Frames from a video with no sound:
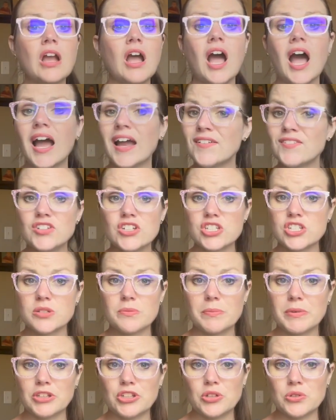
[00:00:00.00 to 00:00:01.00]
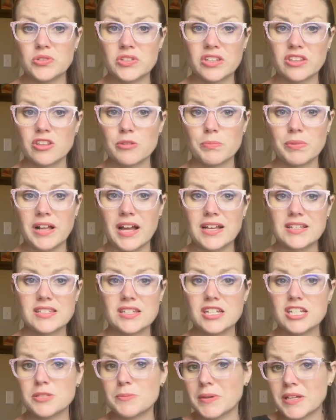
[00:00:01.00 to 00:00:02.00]
I've just been using the
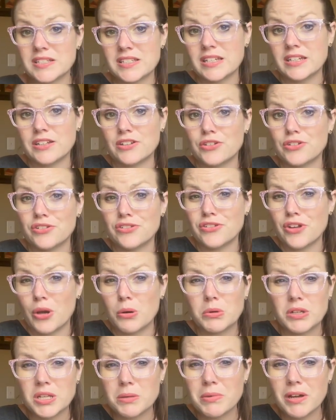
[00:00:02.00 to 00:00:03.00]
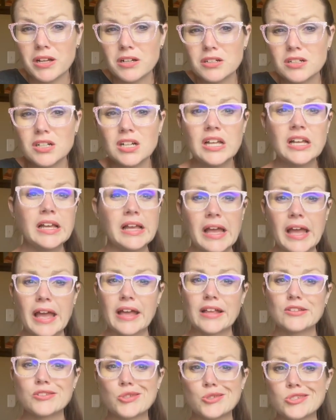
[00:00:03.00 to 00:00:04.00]
Placidus because I didn't know any better.
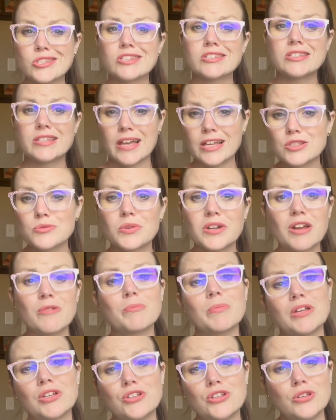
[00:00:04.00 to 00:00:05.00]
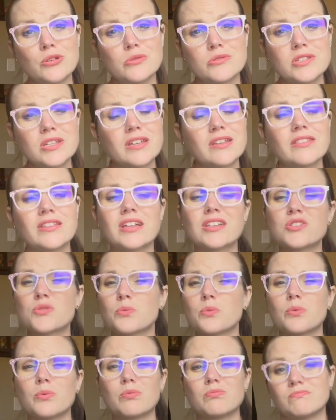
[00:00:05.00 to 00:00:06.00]
And so since that's what I've been using, that's
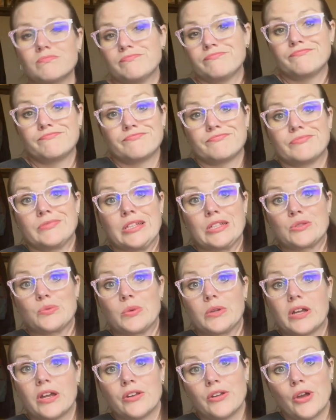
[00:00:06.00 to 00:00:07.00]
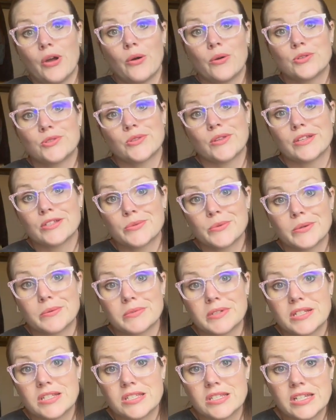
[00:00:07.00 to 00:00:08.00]
what I know. So that's what I'm
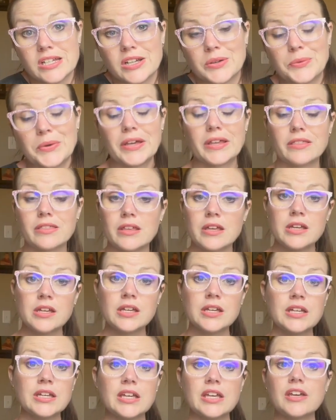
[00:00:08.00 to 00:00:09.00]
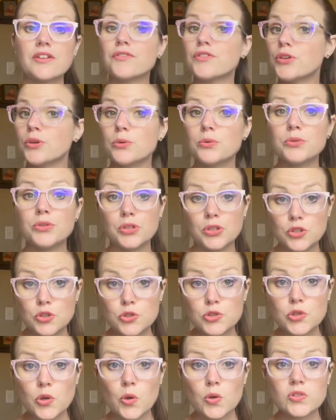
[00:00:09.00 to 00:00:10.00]
going to stick with. If you use
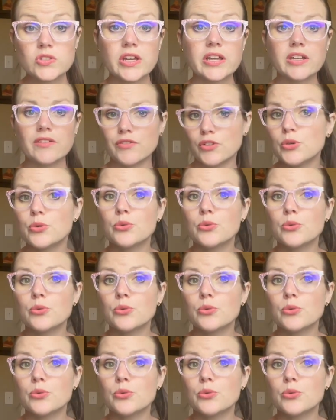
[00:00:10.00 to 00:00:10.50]
whole sign, if